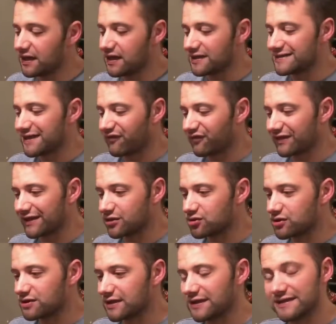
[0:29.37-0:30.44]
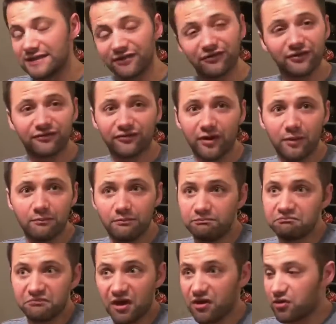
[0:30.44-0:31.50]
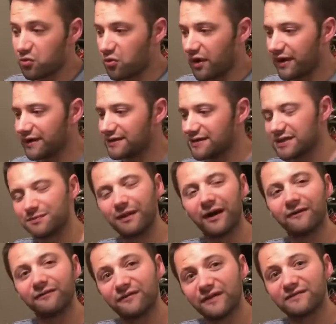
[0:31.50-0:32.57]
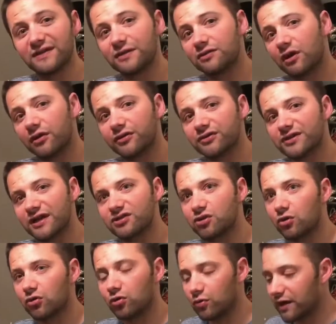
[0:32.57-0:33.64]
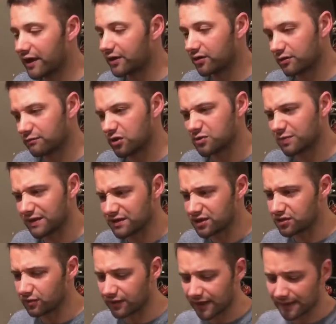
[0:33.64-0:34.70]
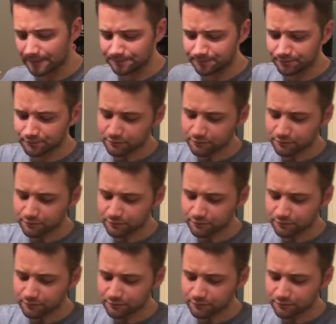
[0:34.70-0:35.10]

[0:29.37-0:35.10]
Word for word: It's definitely interesting, different from other wines. It's about $15 at Total Wine or most places you'll get it.